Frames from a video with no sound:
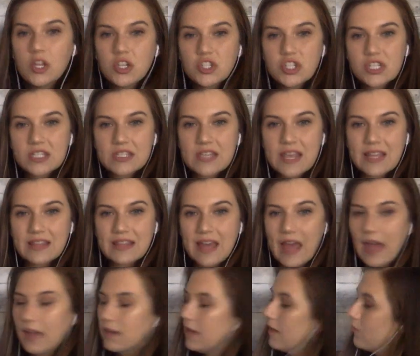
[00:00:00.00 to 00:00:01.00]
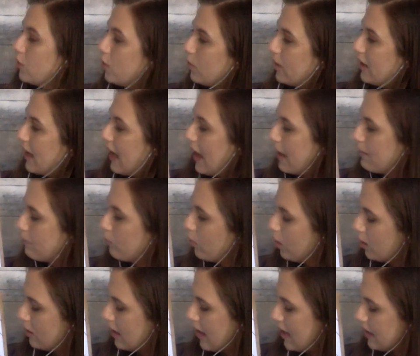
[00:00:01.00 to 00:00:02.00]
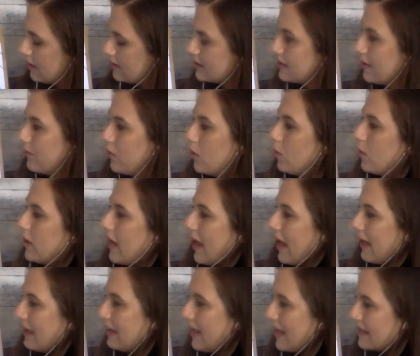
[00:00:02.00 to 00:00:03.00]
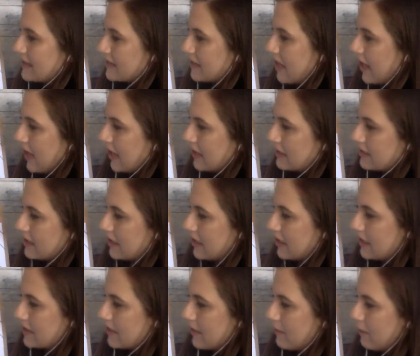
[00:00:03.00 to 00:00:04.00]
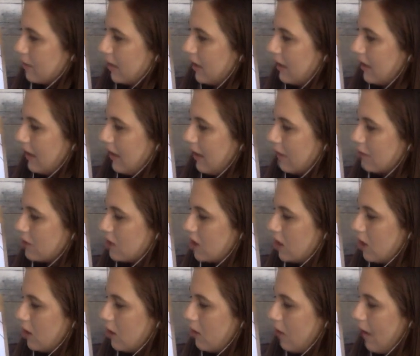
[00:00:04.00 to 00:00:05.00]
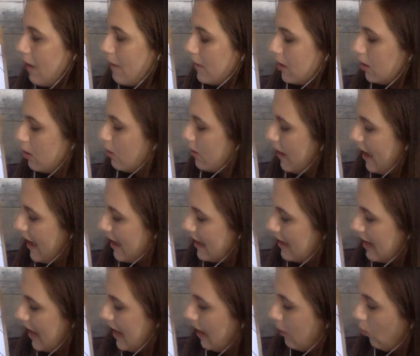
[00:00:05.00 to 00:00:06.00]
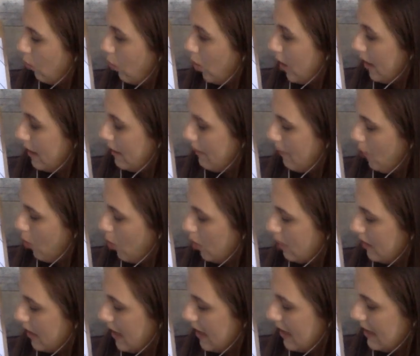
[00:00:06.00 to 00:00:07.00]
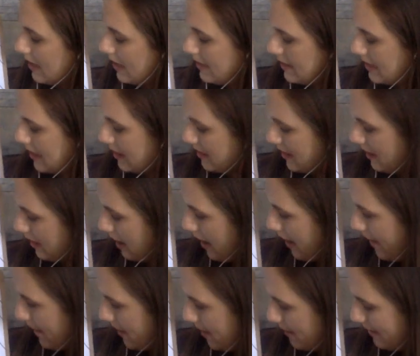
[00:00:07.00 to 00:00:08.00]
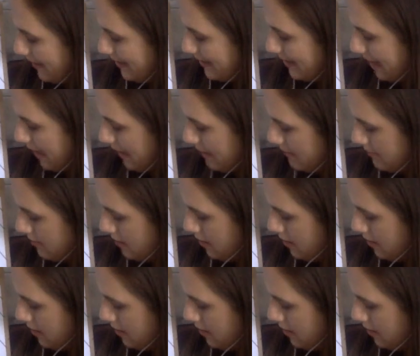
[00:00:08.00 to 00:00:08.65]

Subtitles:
Just like that. If you want to add more lines, if you want to add less lines, it is completely up to you. I'm going to go ahead and add one more line, and then I think I'm going to be done.